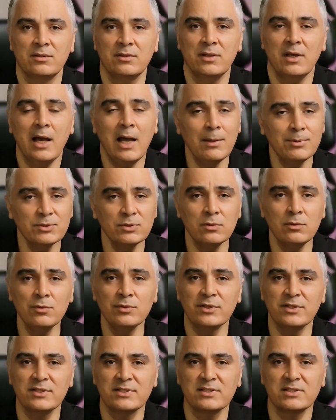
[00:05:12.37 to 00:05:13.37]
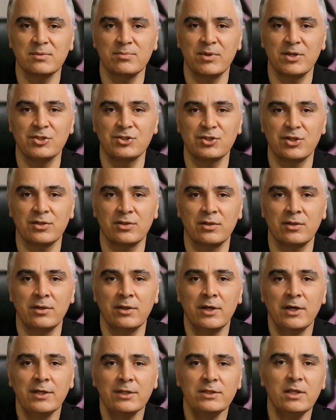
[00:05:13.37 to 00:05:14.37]
Absolute estimation.
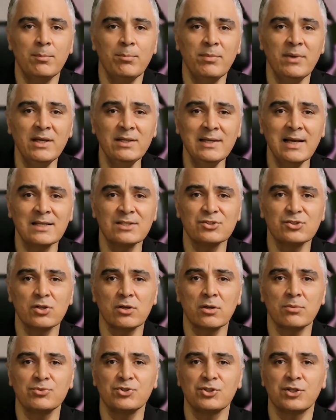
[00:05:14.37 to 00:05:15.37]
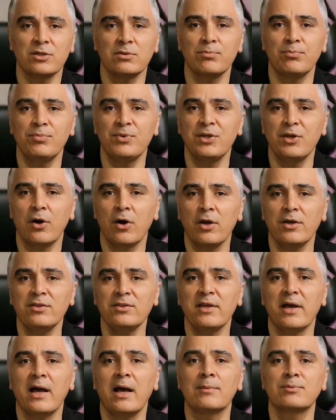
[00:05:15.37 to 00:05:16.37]
The main assumption behind
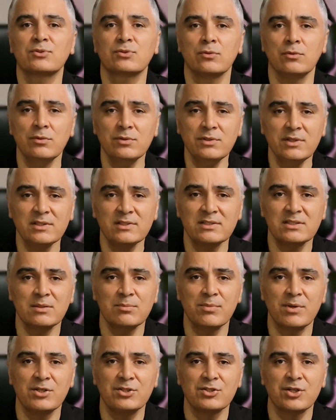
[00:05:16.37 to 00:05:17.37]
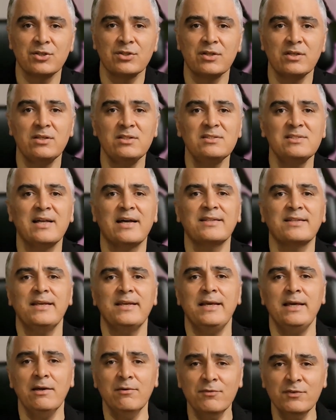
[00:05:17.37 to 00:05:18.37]
the absolute estimation is
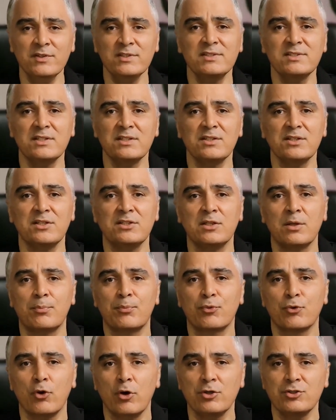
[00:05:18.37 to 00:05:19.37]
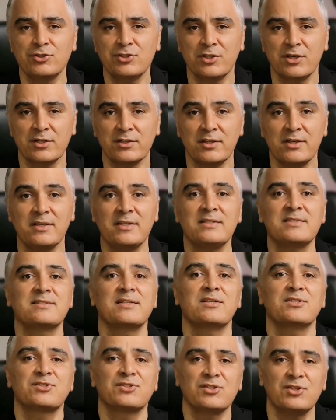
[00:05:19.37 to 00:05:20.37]
that everything in the project is
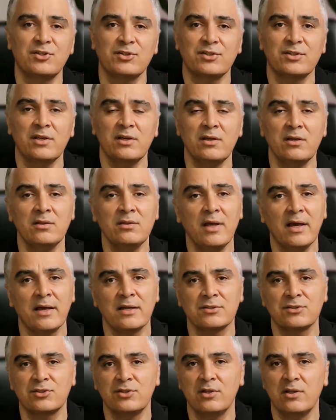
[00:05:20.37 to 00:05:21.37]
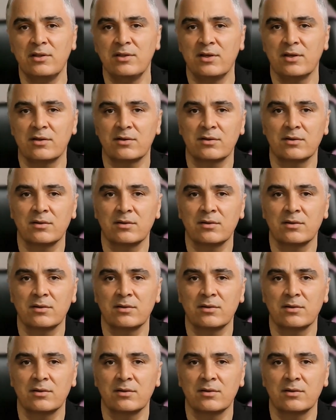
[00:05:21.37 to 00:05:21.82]
certain and clear.